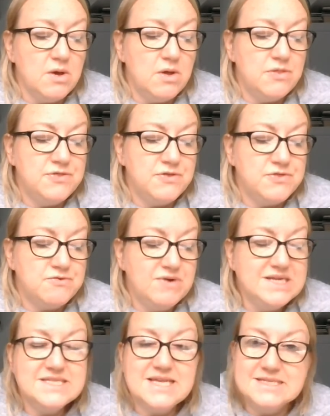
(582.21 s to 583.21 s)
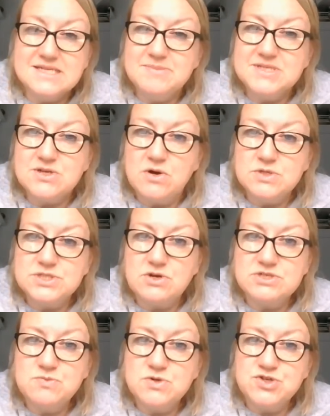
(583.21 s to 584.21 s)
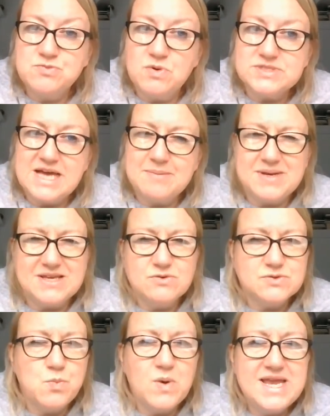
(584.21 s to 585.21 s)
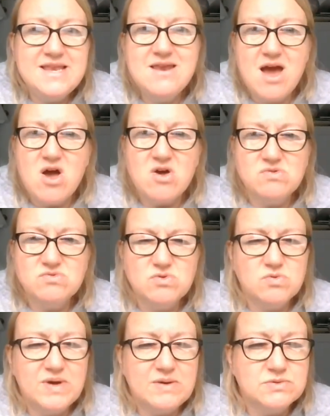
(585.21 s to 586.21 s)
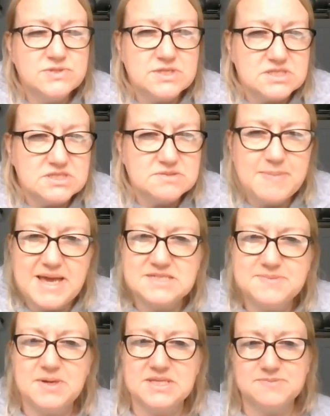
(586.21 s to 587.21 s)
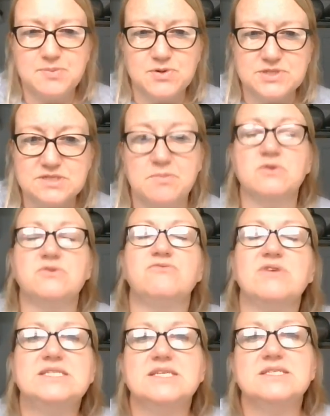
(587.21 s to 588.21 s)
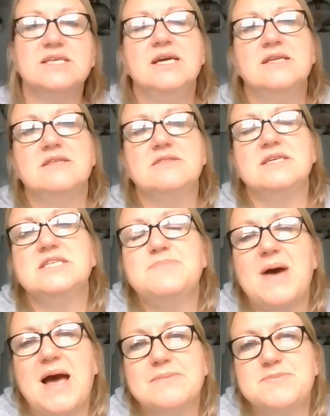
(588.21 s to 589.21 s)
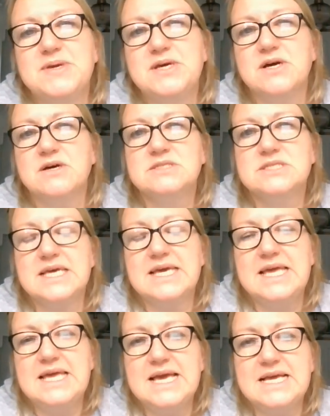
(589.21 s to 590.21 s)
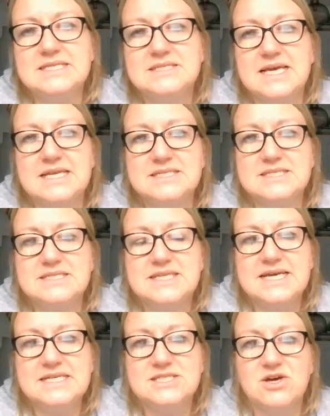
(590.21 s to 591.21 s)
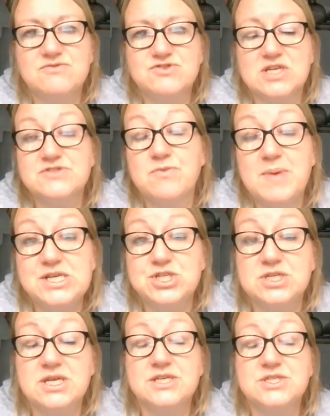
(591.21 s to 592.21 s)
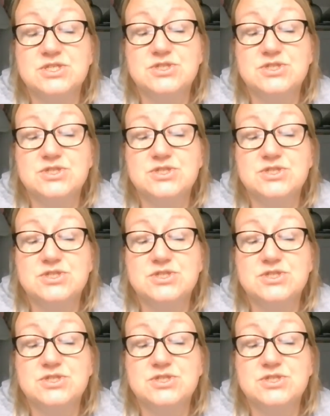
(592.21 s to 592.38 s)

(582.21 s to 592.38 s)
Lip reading: the reader then is going to be starting wondering what's happening, because we know, or we would suspect by this point as modern readers, that this is perhaps because he is in a state of transformation as